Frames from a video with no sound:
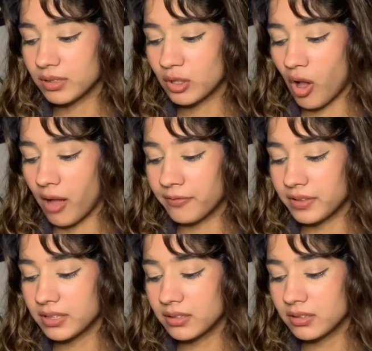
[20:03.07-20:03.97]

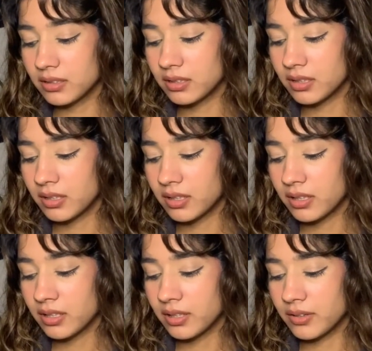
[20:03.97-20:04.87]
Coffin,
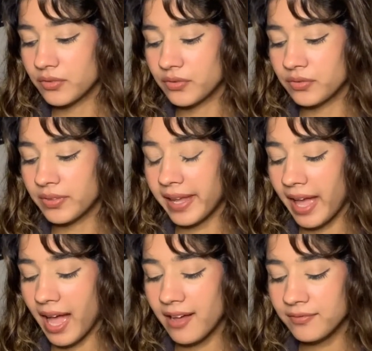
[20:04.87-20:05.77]
they
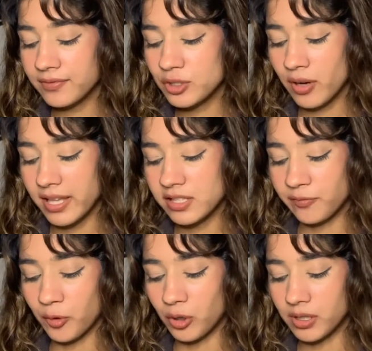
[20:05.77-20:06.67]
have
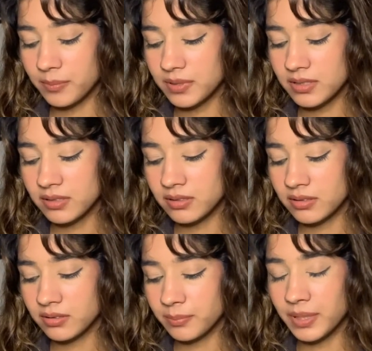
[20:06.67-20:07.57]
transformed
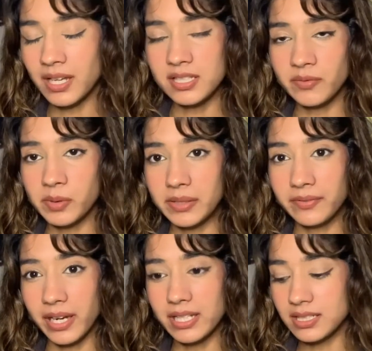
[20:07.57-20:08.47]
because of
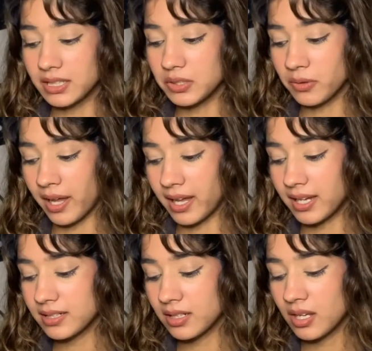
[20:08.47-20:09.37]
whatever ending you
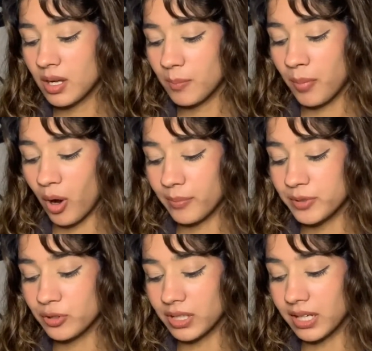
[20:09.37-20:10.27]
had. Palm
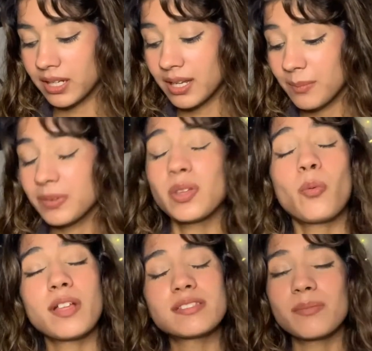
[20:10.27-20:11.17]
tree, but they
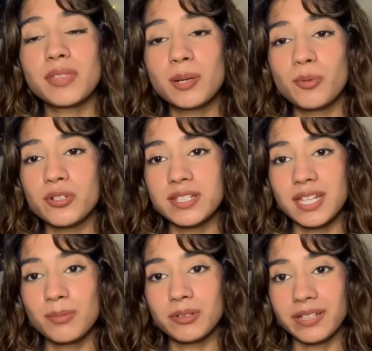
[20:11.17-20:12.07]
want something more
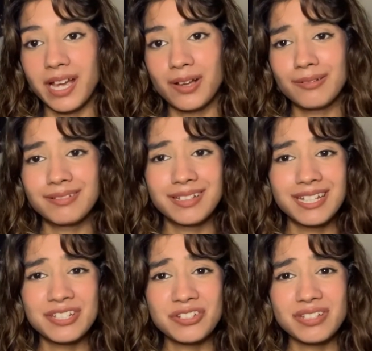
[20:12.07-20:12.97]
stable now.
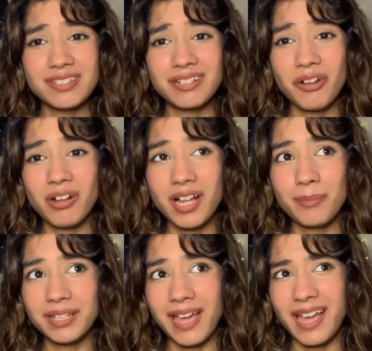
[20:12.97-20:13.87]
It's just they're not
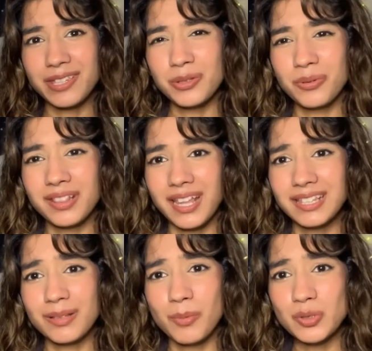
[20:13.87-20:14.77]
coming at you in
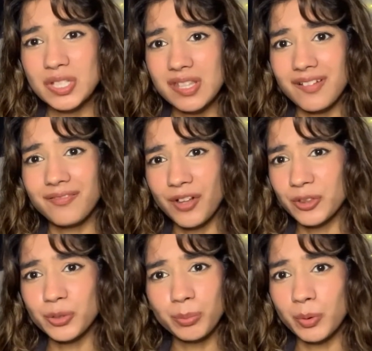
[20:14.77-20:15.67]
like the most
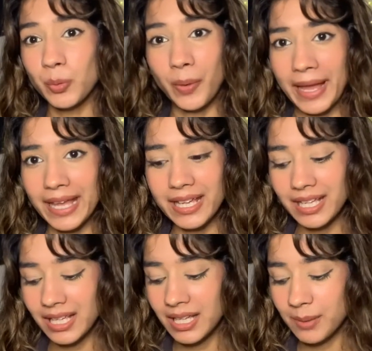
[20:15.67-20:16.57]
vulnerable way,
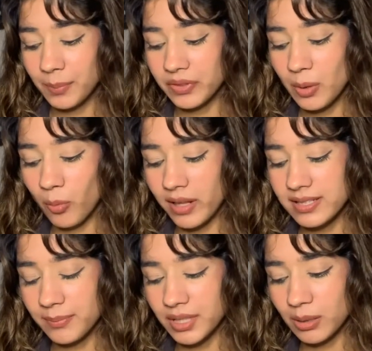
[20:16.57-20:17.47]
but they want
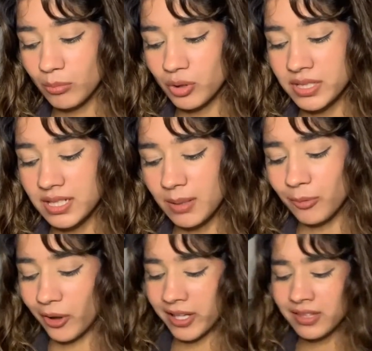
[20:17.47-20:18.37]
something more
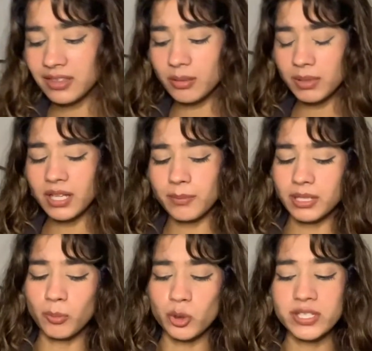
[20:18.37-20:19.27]
stable. I think they're
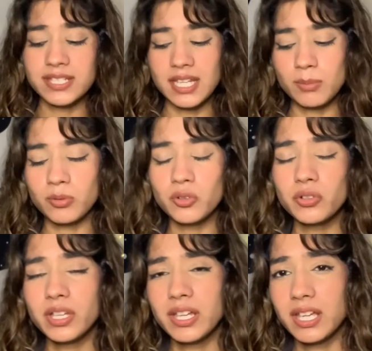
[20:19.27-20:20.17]
becoming more
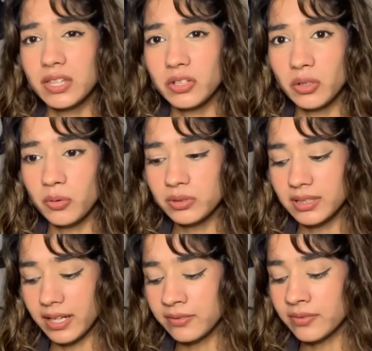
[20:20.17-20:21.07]
stable in their own
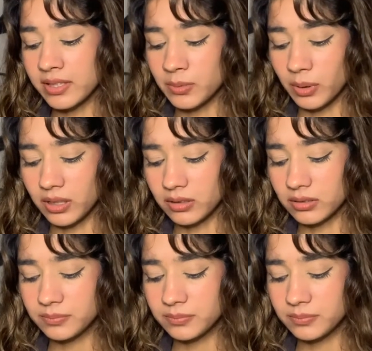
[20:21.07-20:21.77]
life as well.